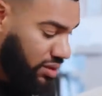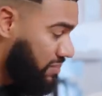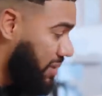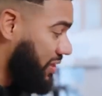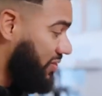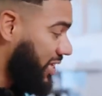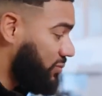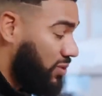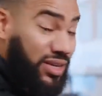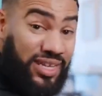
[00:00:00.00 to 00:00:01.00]
Maybe this
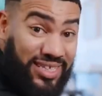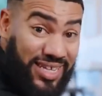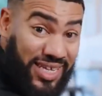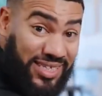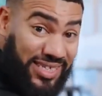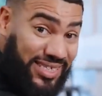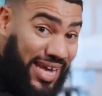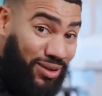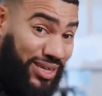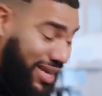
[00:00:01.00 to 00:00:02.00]
one needs this
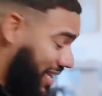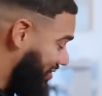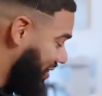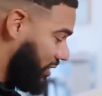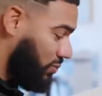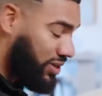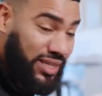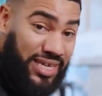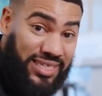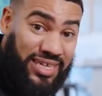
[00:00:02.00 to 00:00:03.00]
sound and this one
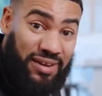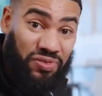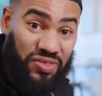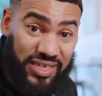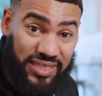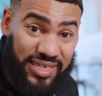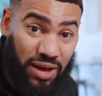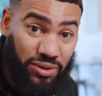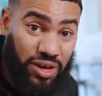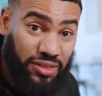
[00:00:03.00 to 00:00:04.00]
needs this sound.